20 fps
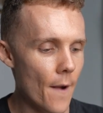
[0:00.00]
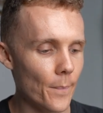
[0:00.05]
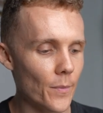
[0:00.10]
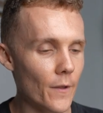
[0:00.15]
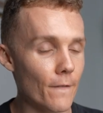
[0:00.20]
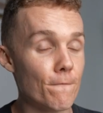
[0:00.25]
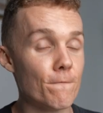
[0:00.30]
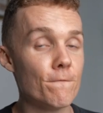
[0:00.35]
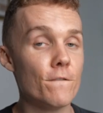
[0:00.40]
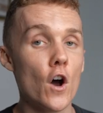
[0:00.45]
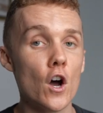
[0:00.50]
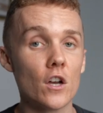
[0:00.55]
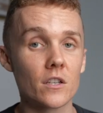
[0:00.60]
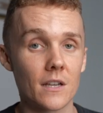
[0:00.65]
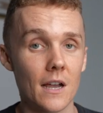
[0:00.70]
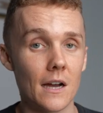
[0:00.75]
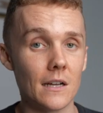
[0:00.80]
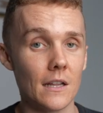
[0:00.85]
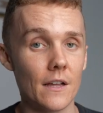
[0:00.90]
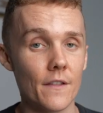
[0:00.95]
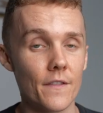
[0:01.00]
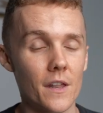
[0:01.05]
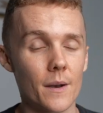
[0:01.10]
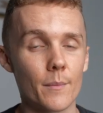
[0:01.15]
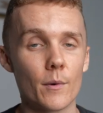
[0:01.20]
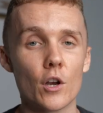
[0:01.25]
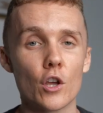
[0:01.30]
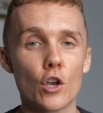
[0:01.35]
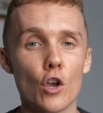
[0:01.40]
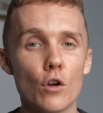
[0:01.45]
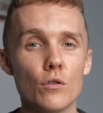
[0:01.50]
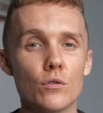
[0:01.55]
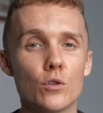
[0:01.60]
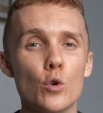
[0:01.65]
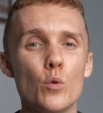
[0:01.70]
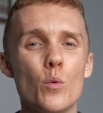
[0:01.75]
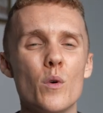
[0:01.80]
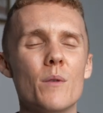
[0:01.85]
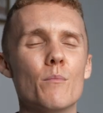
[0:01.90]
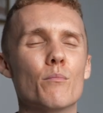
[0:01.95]
The first color that I'm going to go
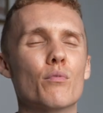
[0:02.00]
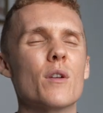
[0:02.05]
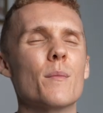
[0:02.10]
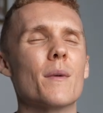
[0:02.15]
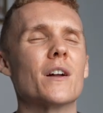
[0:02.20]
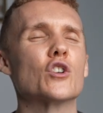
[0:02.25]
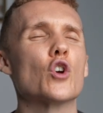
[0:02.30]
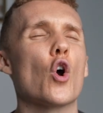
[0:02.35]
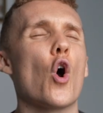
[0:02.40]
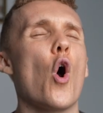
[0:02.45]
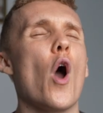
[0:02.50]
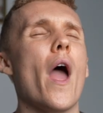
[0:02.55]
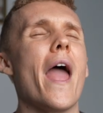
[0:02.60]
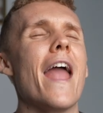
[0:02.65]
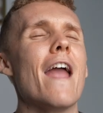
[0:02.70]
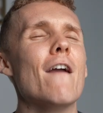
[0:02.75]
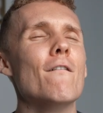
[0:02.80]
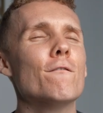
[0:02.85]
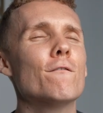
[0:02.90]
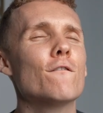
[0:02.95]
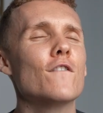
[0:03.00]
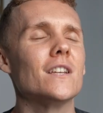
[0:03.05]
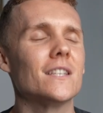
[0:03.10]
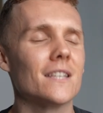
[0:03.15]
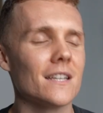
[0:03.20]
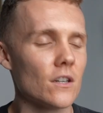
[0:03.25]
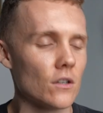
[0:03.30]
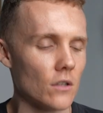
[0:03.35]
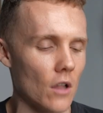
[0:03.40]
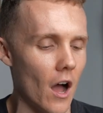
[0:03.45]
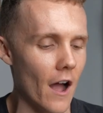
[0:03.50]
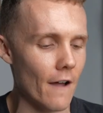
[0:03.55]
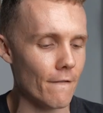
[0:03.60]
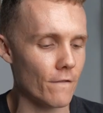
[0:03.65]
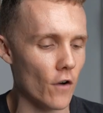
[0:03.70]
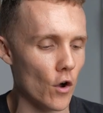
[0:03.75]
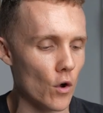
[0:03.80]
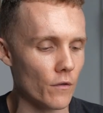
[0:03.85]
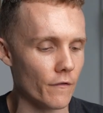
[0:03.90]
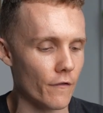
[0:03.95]
to in pretty much every single
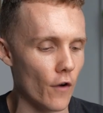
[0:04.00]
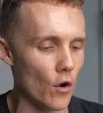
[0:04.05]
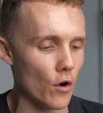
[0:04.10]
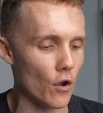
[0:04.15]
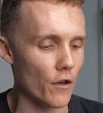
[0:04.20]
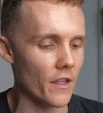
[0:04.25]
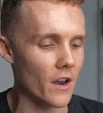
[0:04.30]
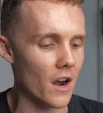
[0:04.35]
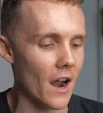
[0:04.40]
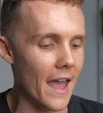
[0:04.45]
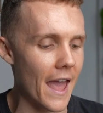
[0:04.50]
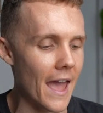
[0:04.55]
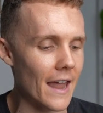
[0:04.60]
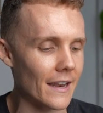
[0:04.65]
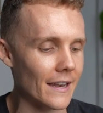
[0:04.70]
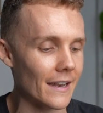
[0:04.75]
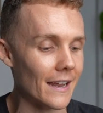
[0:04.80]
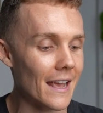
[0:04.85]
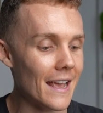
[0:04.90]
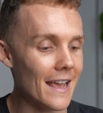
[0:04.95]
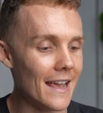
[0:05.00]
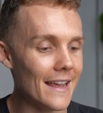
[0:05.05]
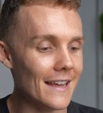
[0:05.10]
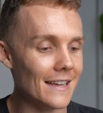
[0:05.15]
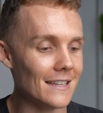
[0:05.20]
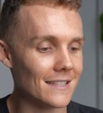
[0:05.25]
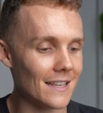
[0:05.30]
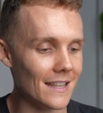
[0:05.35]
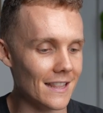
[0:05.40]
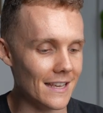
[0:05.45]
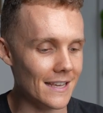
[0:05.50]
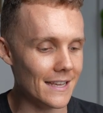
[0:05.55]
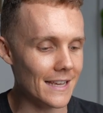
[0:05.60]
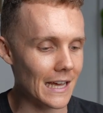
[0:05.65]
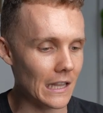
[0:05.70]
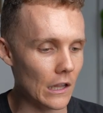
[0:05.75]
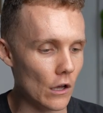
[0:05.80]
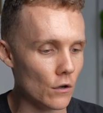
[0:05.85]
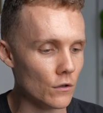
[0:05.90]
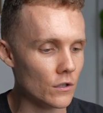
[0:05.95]
iPhone photo that I edit is the
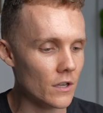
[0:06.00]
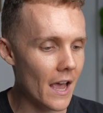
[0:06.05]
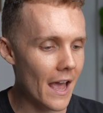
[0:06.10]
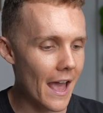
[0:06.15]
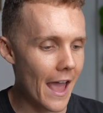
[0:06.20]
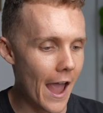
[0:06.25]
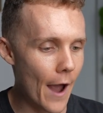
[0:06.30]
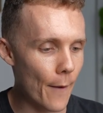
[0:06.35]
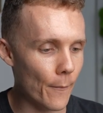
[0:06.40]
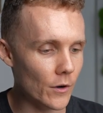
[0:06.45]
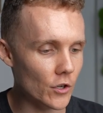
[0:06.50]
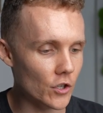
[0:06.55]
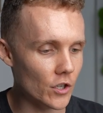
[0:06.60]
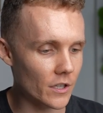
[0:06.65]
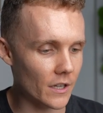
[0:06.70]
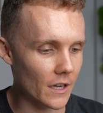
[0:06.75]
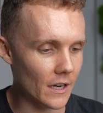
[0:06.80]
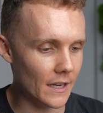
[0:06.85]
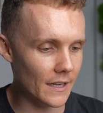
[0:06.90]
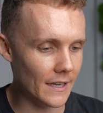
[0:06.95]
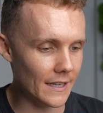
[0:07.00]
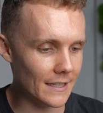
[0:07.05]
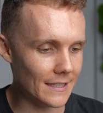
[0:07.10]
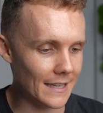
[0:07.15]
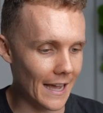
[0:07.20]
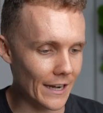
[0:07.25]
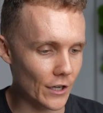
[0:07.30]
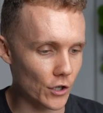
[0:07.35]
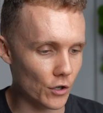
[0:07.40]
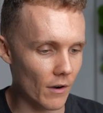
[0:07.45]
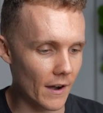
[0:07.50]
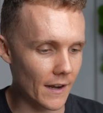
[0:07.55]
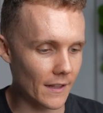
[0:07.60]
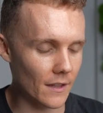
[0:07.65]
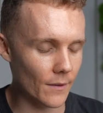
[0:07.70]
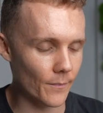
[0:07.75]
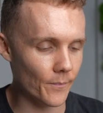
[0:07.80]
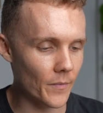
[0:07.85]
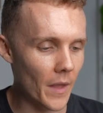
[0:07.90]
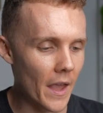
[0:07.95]
yellows, and we're just gonna desaturate
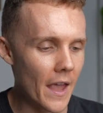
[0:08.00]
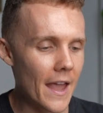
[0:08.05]
them.